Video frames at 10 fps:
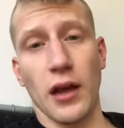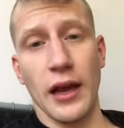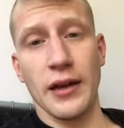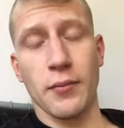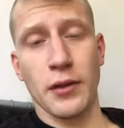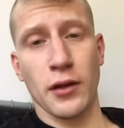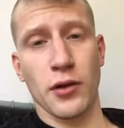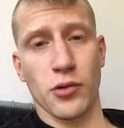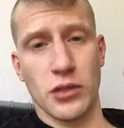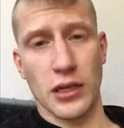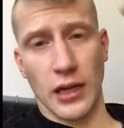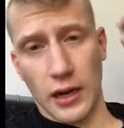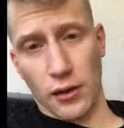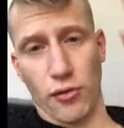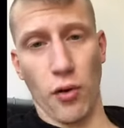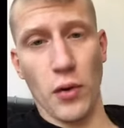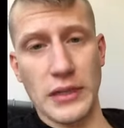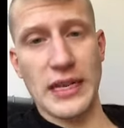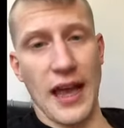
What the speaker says: the item that you're using to kind of throw and